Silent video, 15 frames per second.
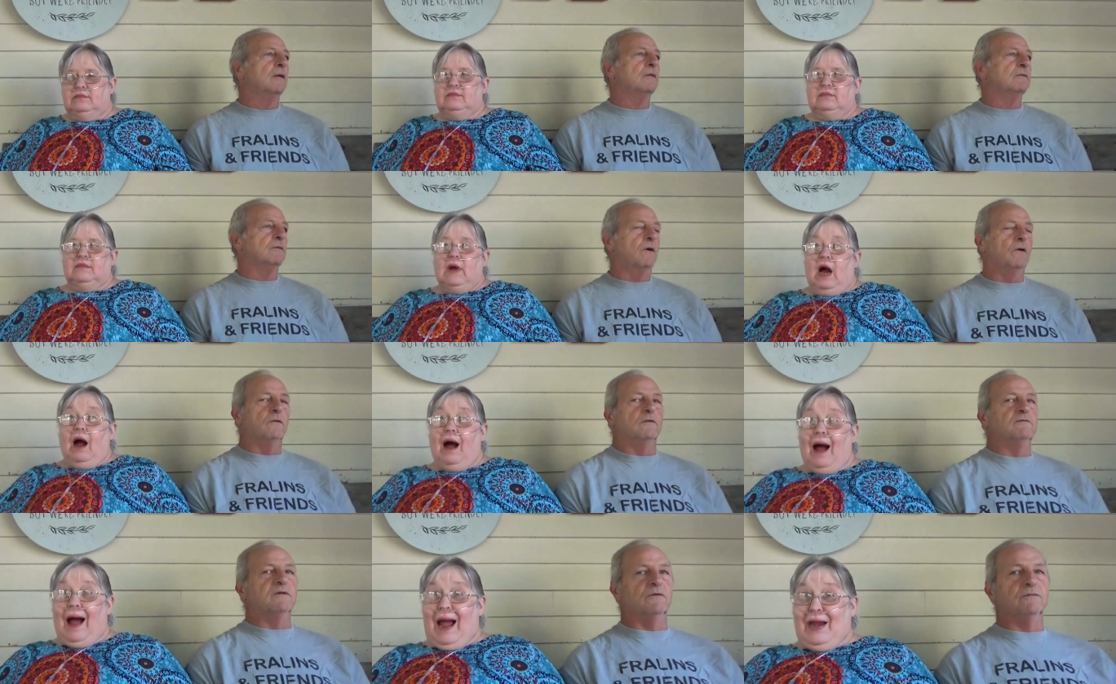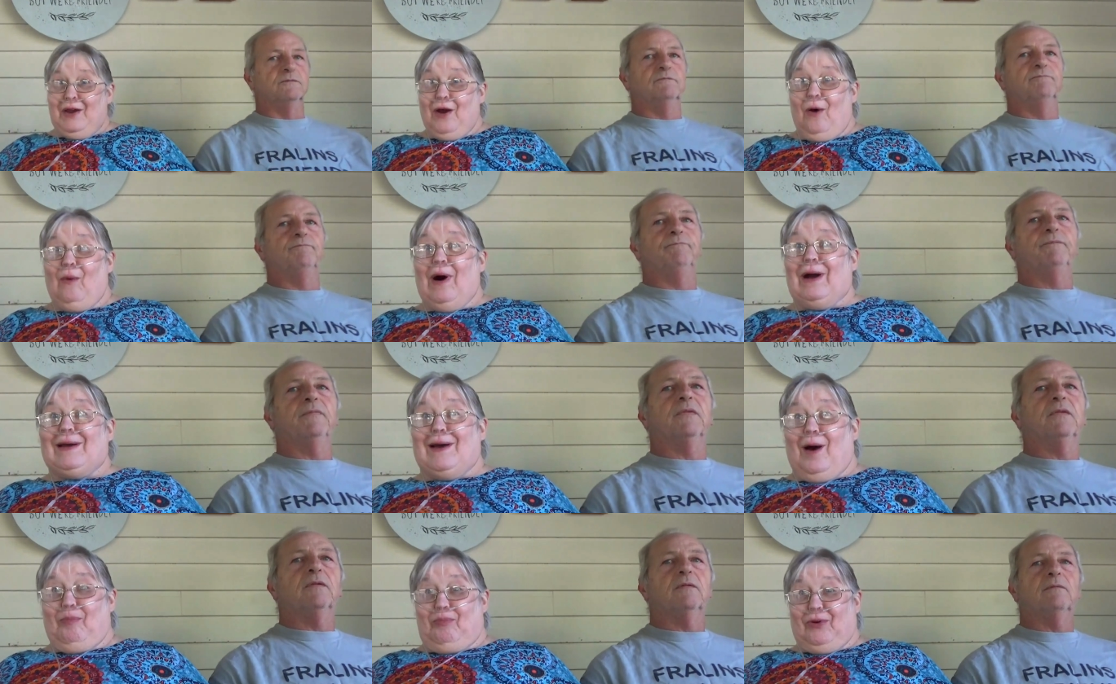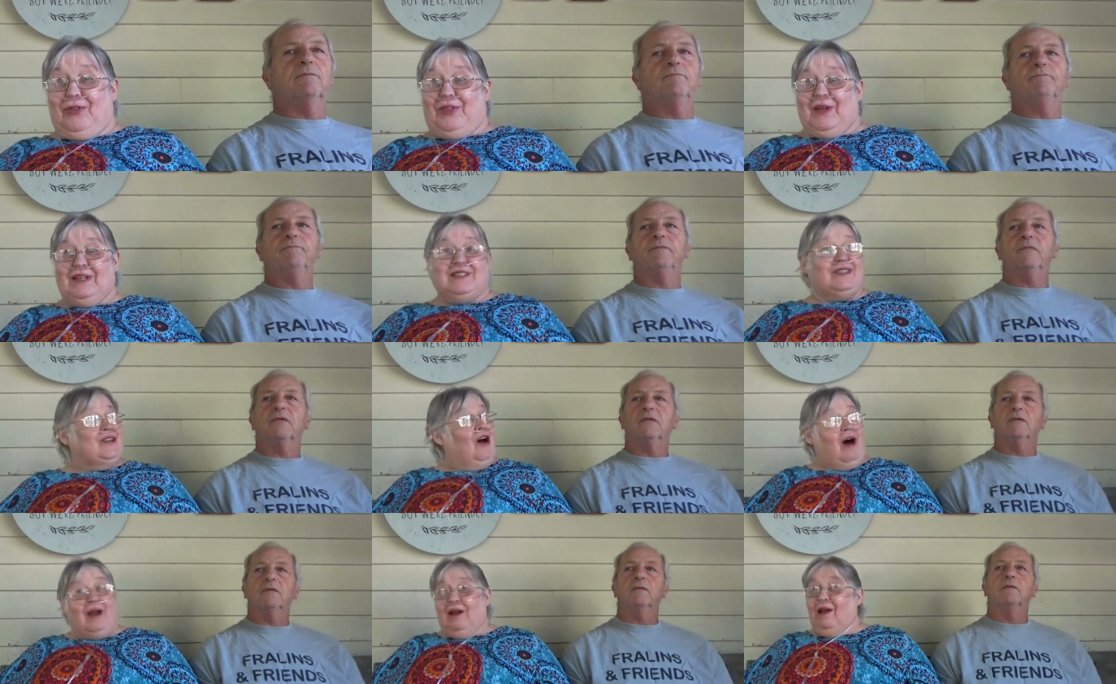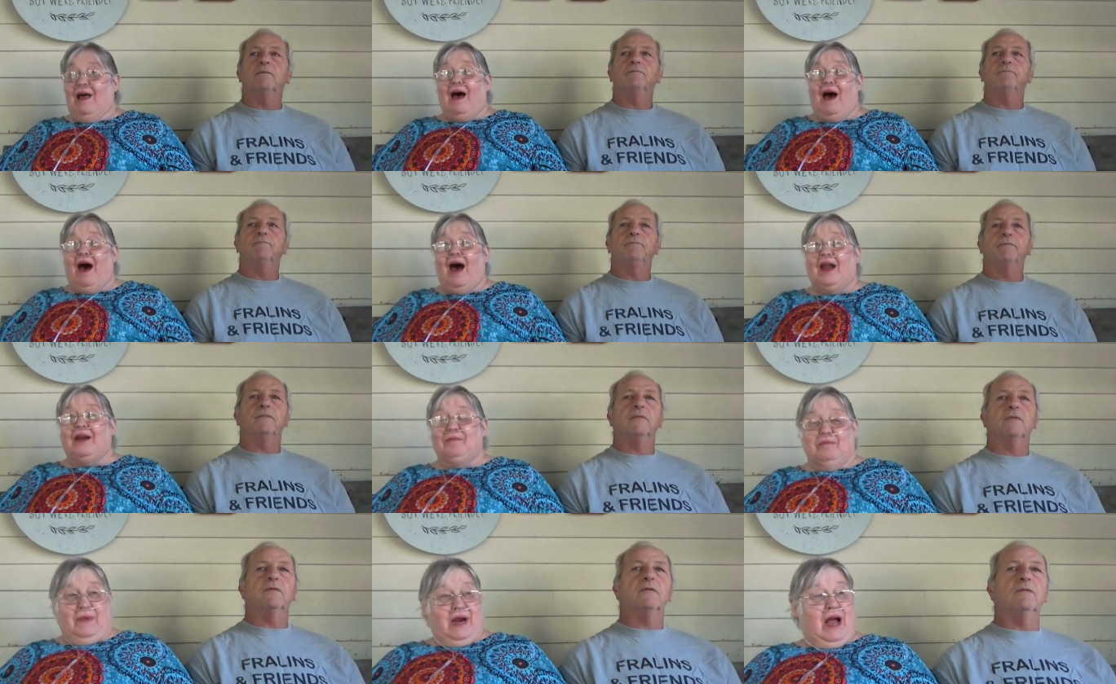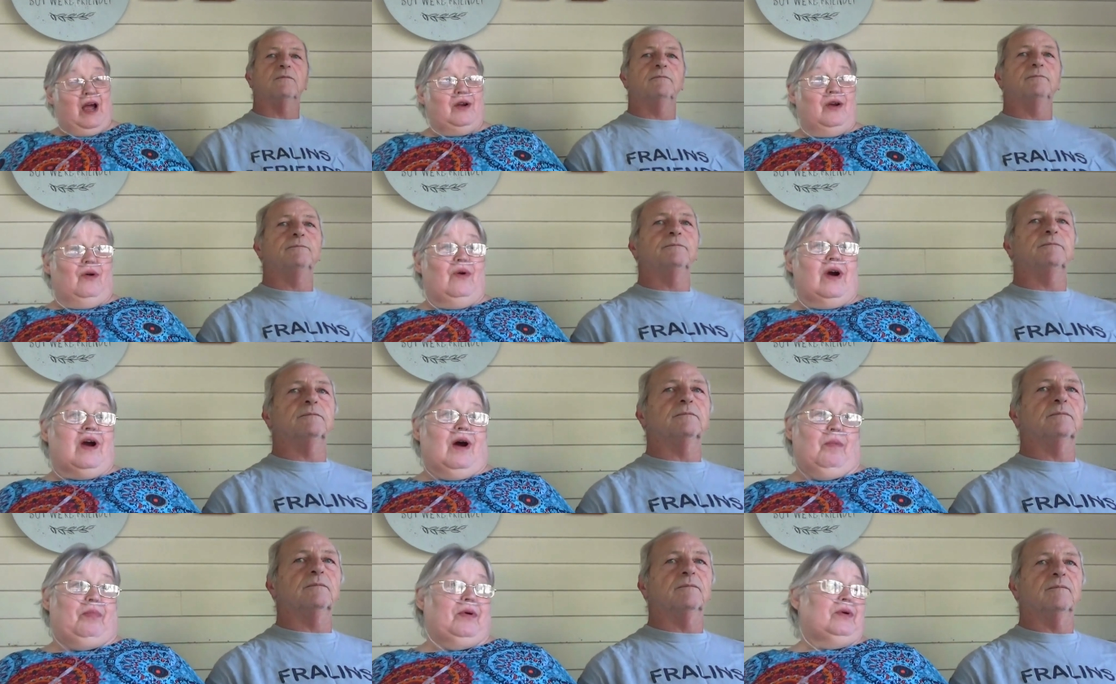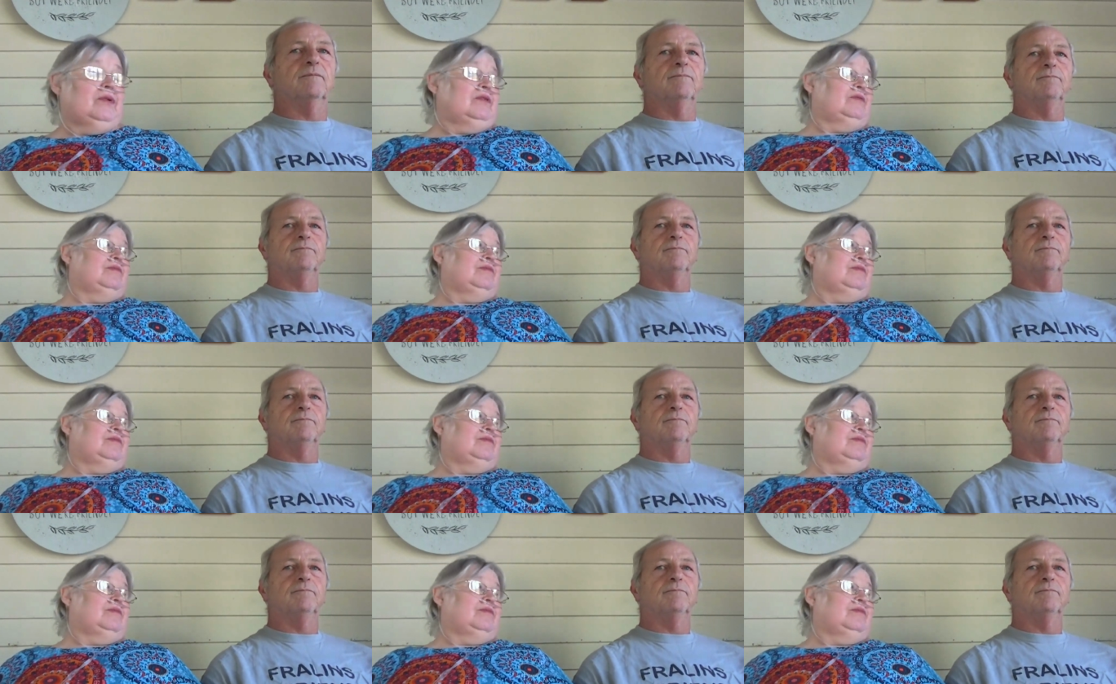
Speaker 1: Well, I know a couple things. Not a lot, but I know a couple.